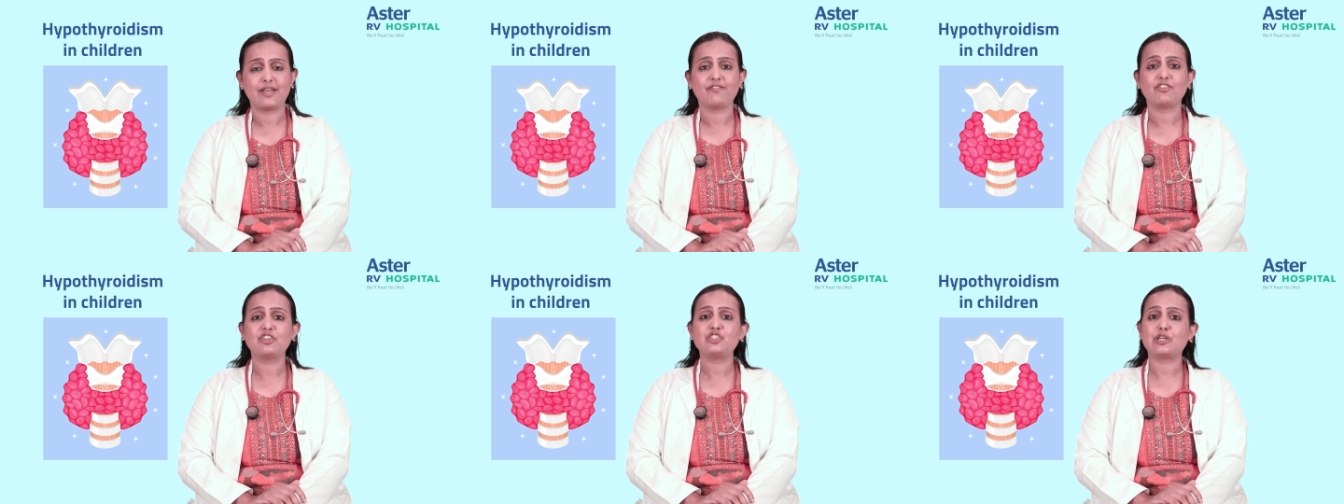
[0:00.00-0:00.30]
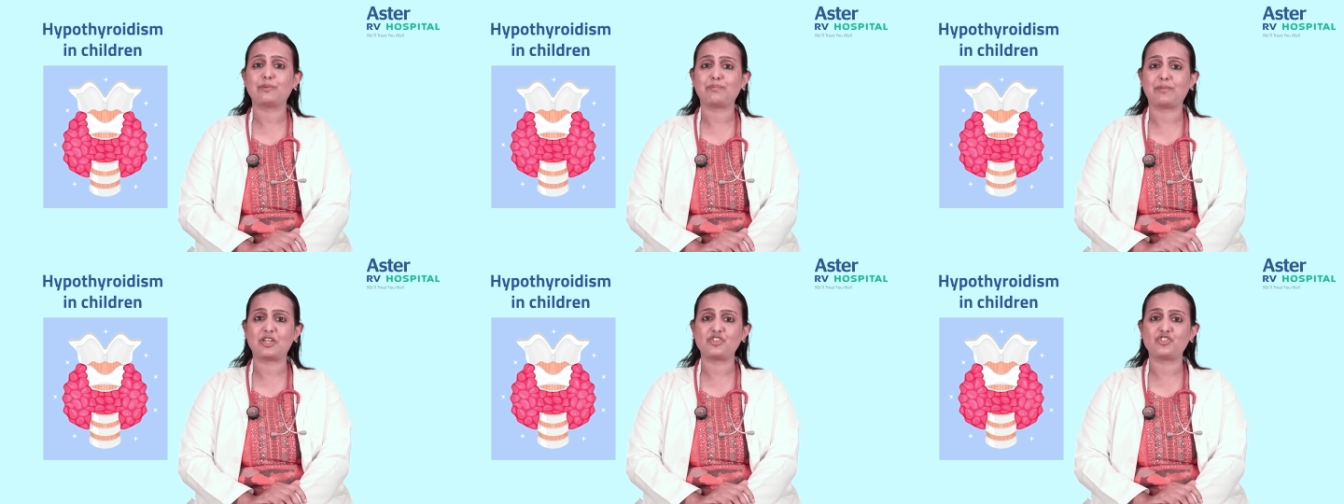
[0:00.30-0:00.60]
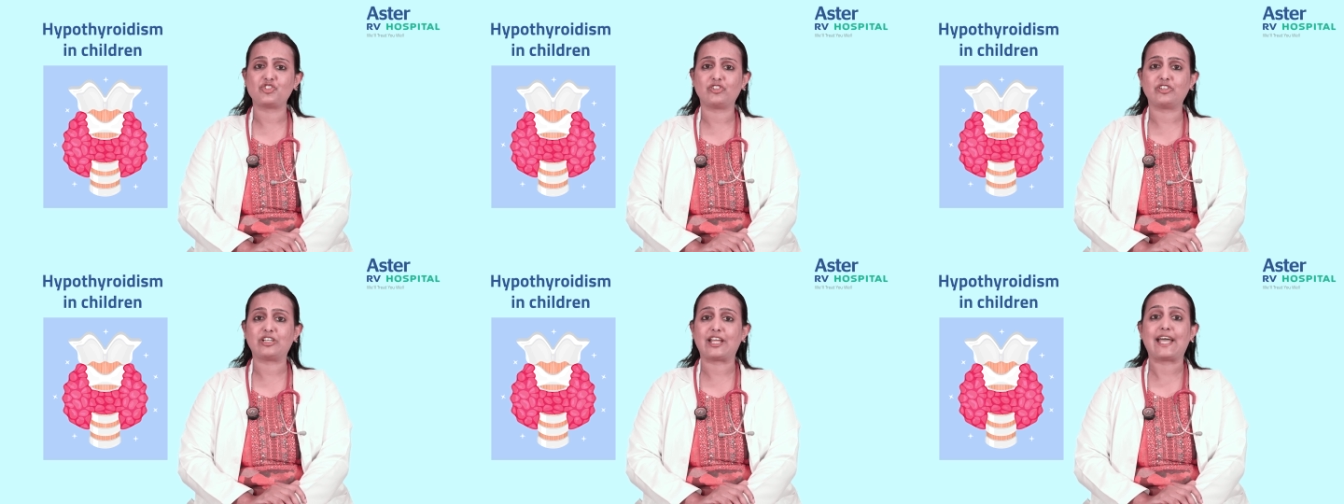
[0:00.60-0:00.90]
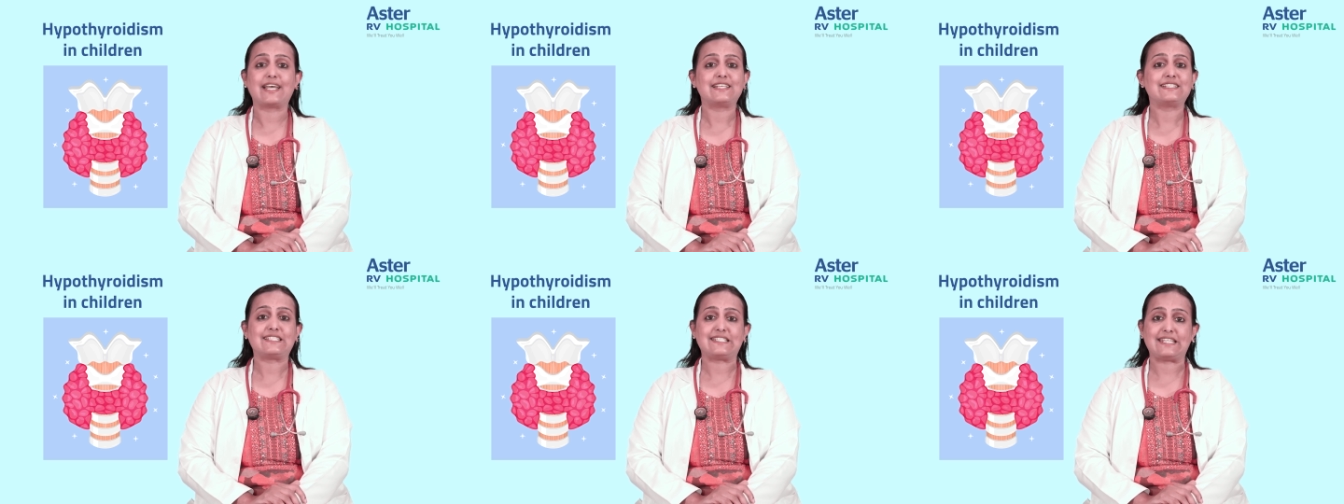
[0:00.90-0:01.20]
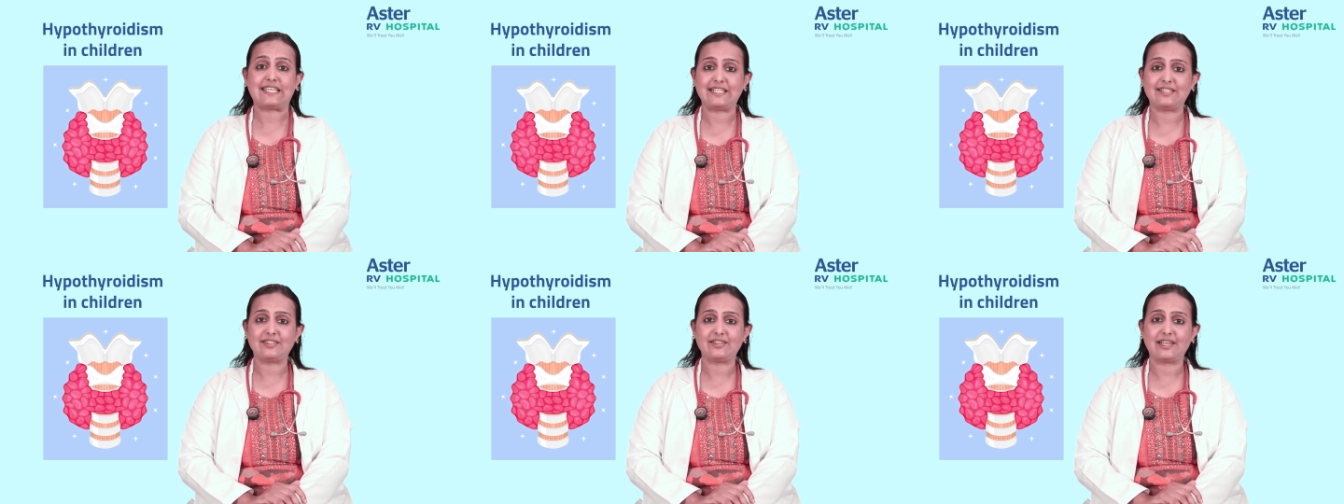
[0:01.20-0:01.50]
which are measured as
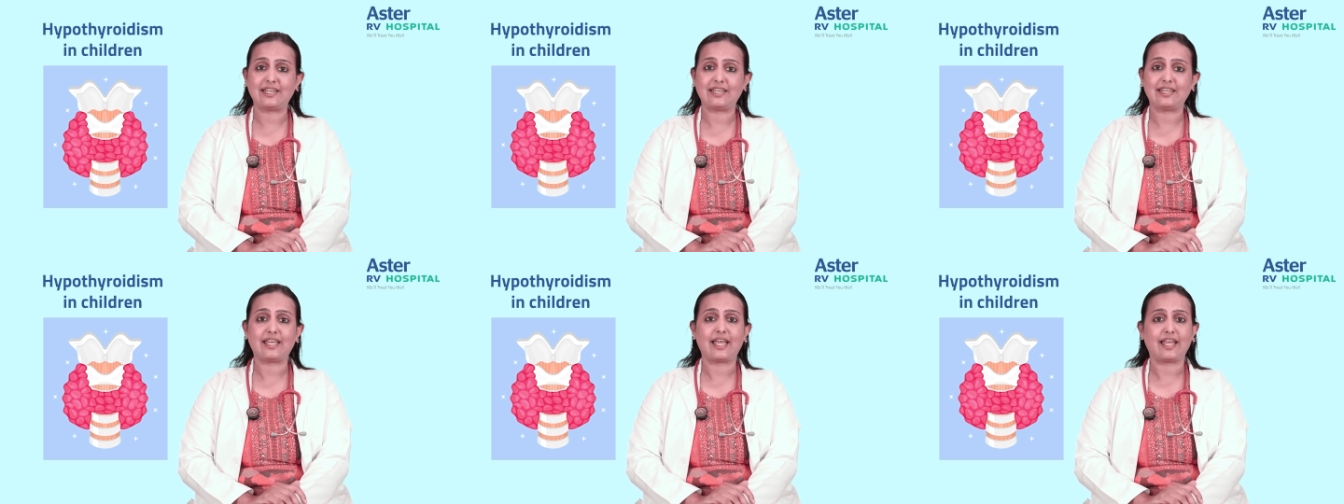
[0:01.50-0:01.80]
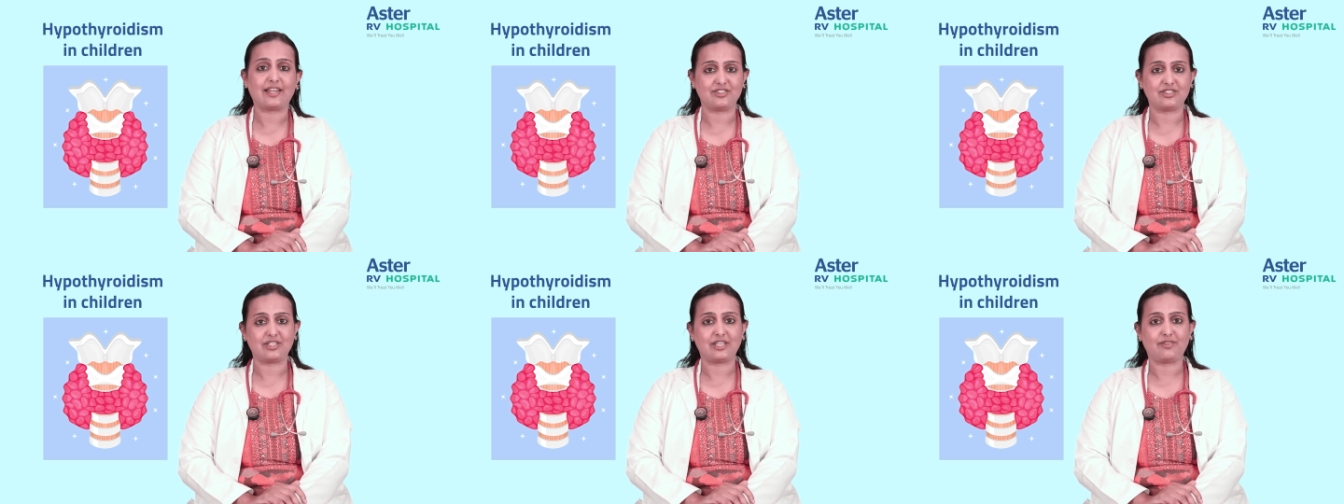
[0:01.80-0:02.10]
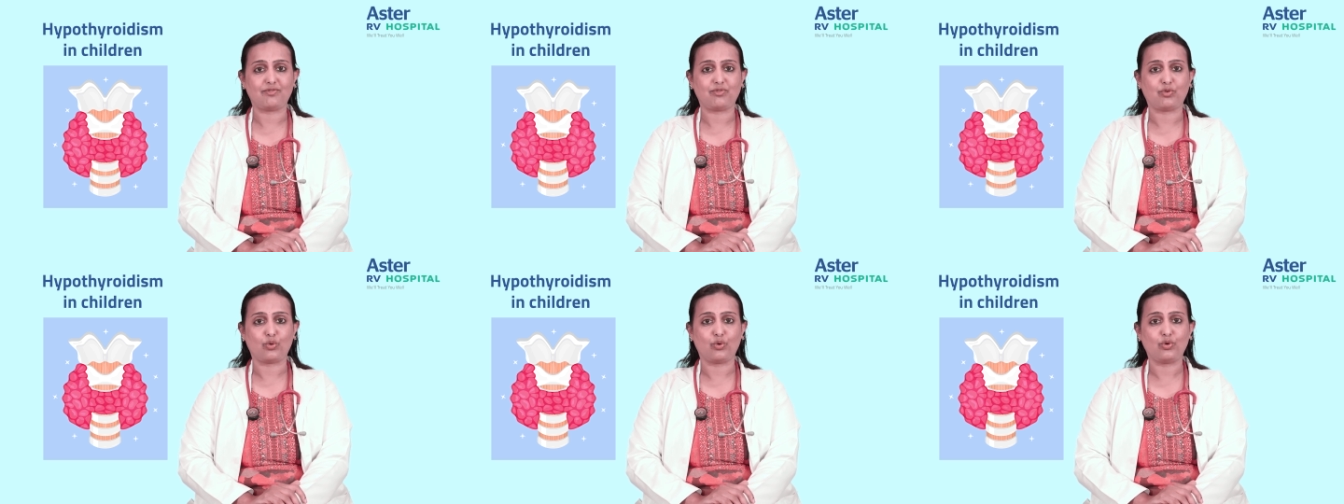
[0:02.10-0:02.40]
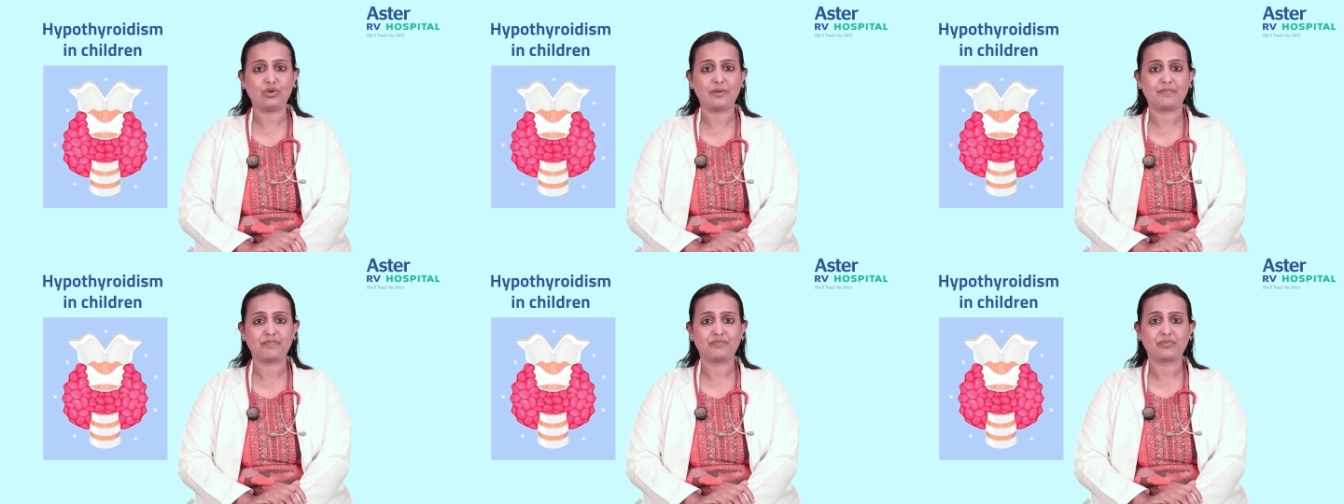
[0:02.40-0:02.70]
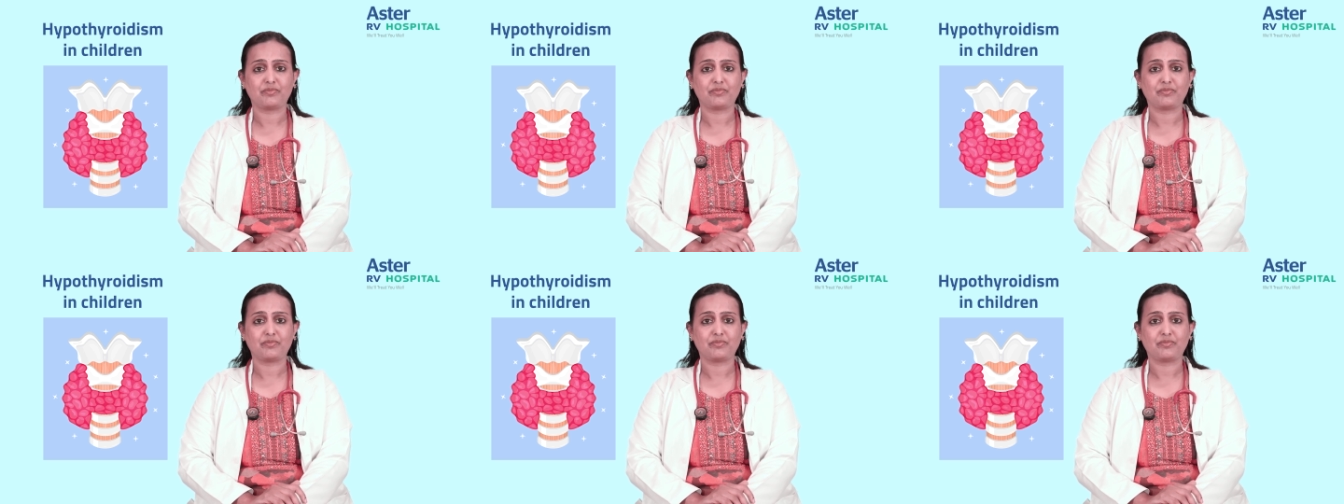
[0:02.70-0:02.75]
T3 and T4.